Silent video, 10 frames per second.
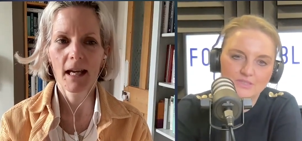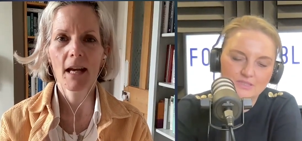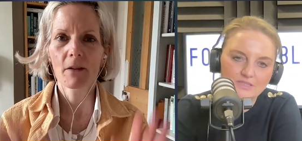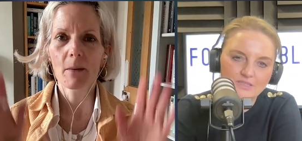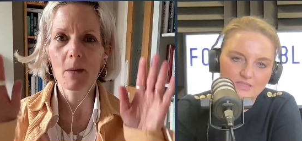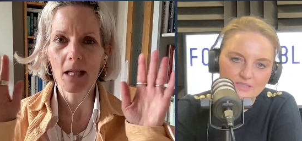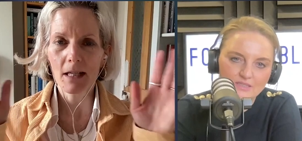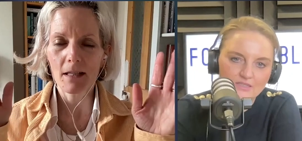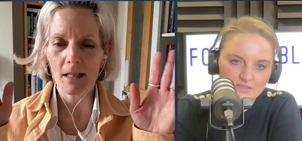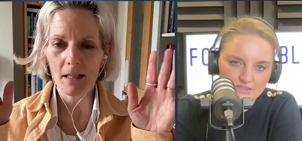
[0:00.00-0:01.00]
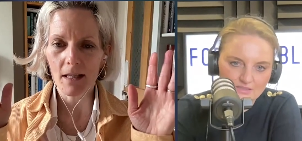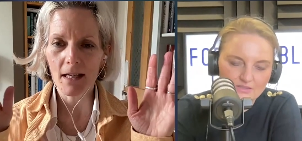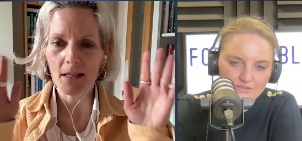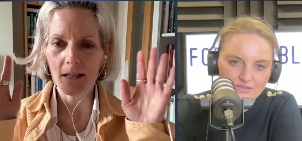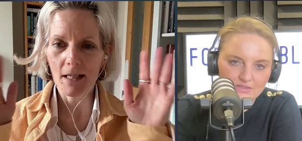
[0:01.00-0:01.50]
Speaker 1: everybody listening to
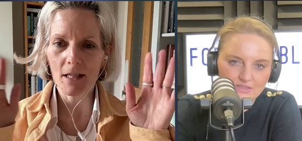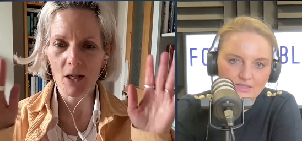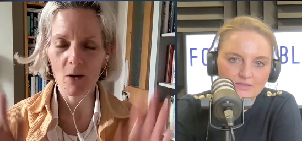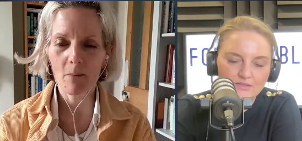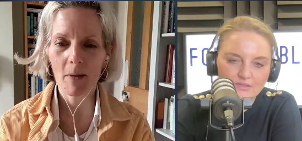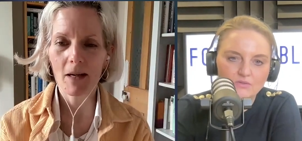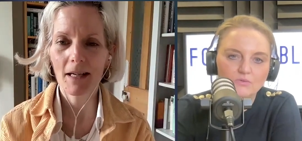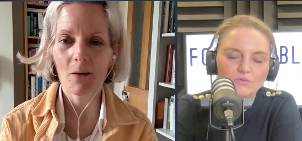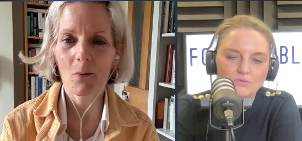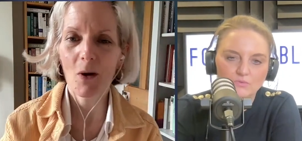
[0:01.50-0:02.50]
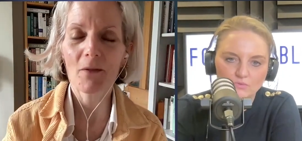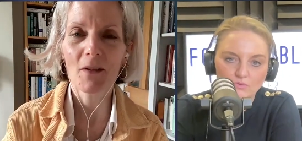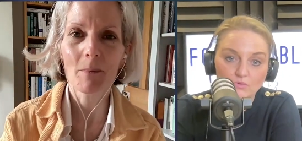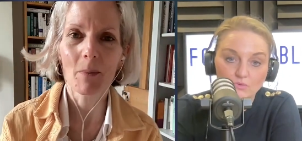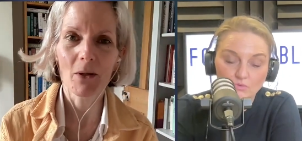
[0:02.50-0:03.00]
this needs to go and buy one of
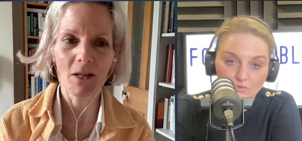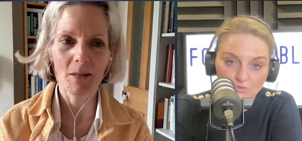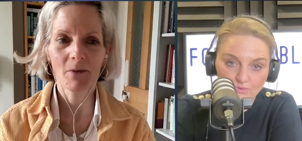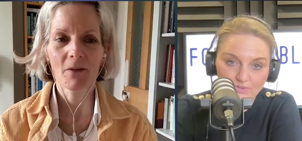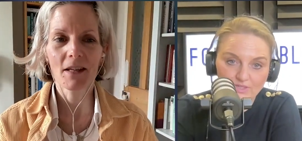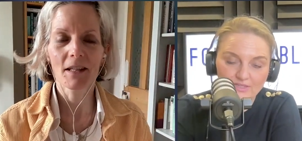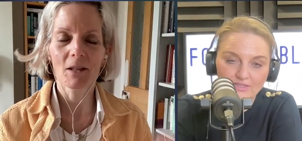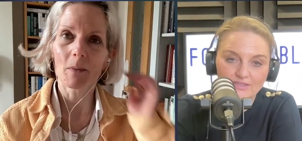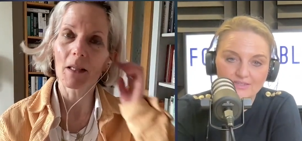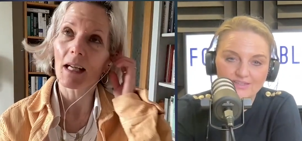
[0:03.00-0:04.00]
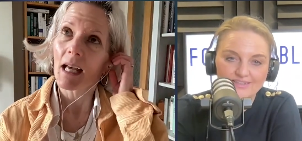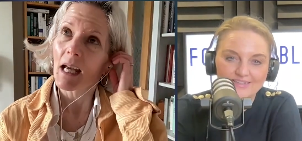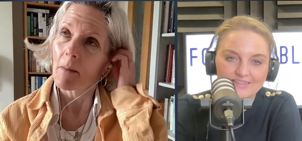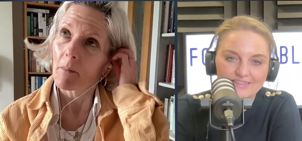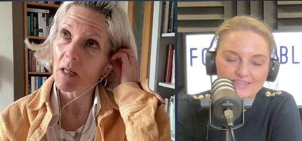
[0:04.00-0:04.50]
his books, Professor okay. Gilbert,
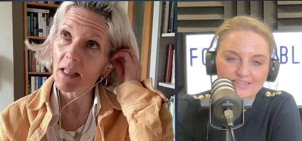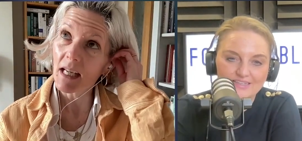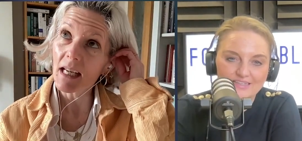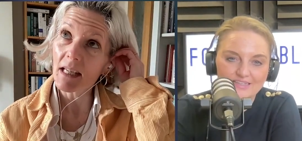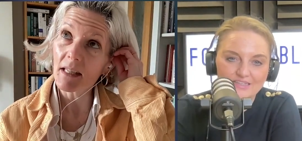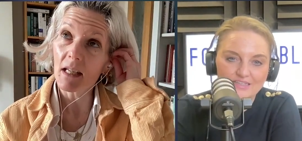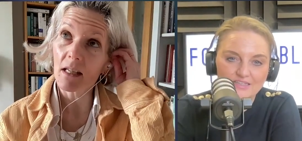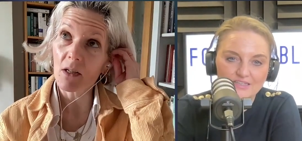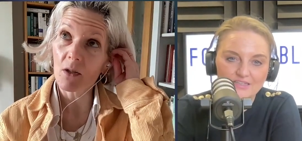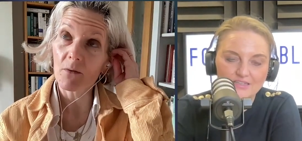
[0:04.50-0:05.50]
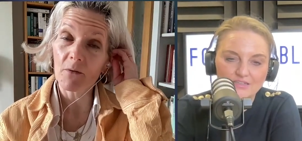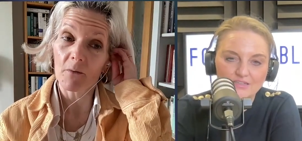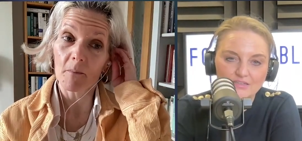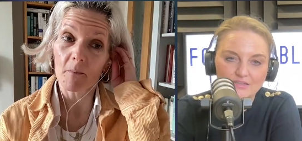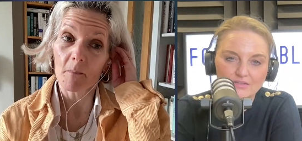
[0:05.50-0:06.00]
because he is the sort of
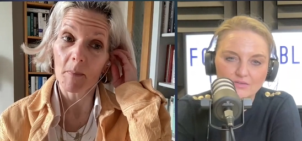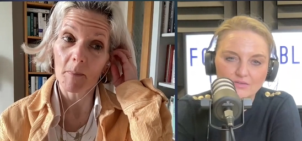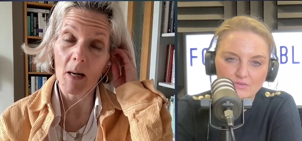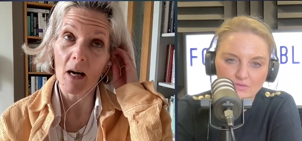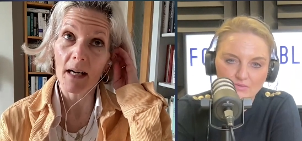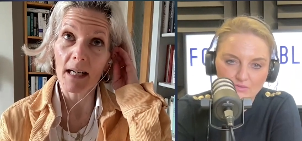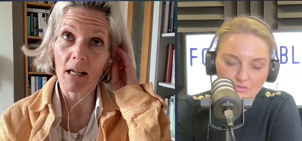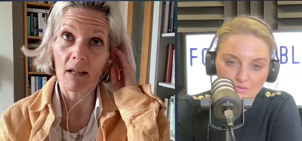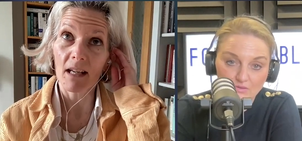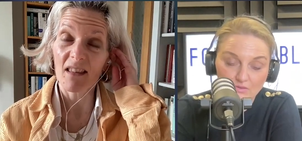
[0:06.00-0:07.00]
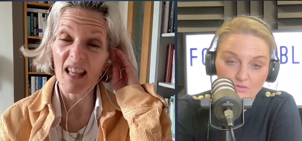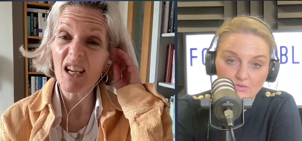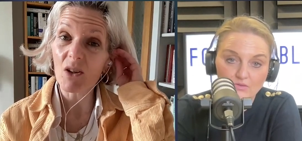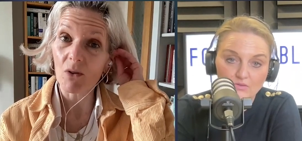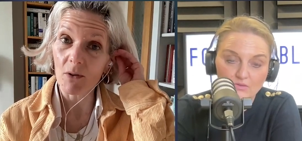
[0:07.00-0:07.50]
pioneering
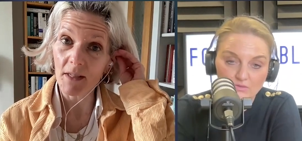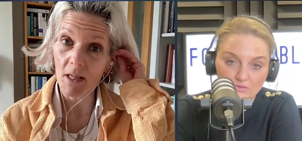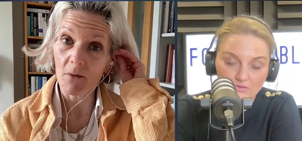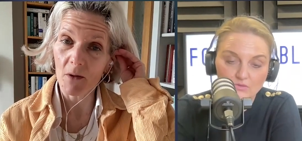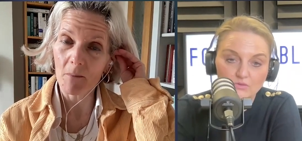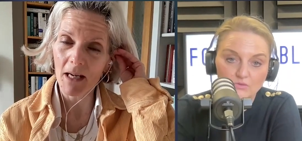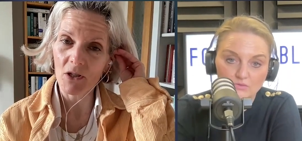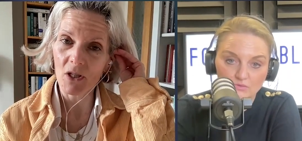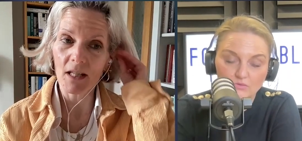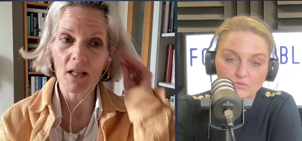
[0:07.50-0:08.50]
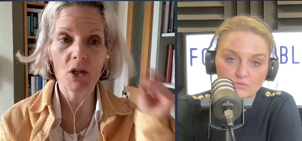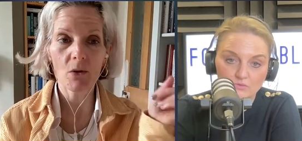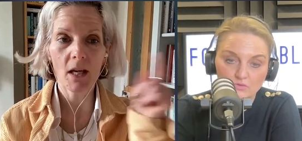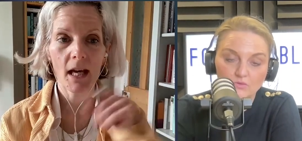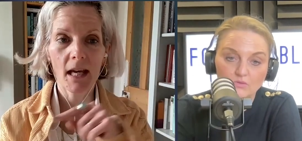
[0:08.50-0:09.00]
thinker on self compassion in the
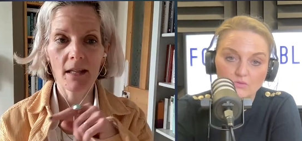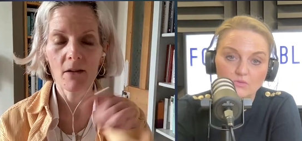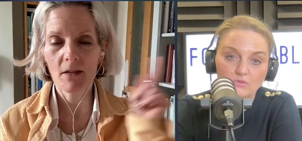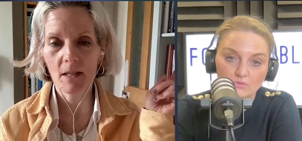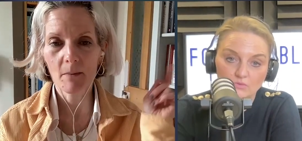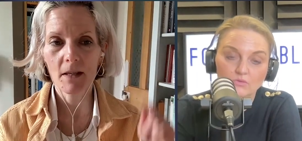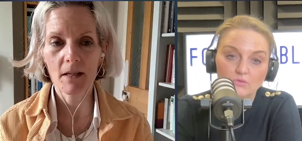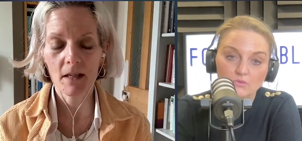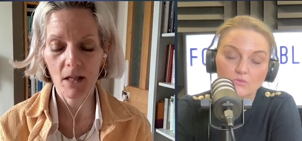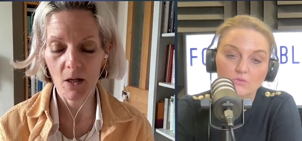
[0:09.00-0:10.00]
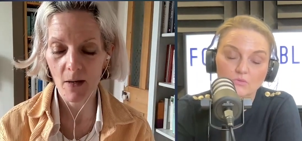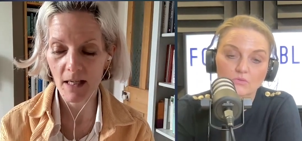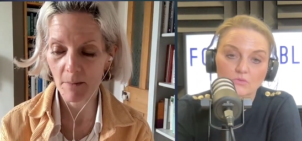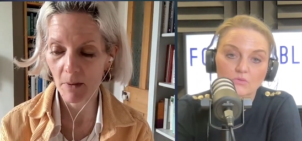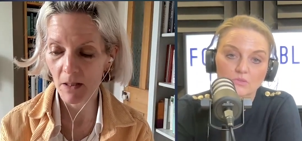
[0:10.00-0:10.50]
UK. There are some others in the
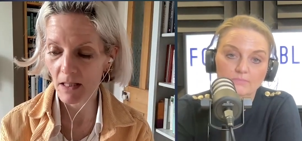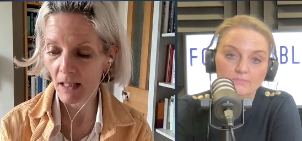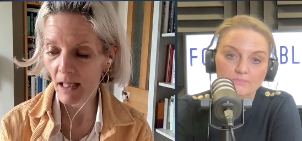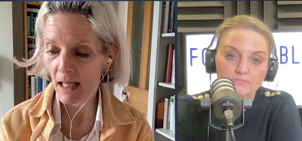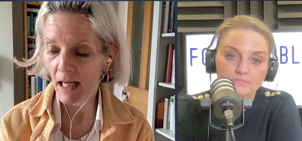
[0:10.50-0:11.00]
US, but mm.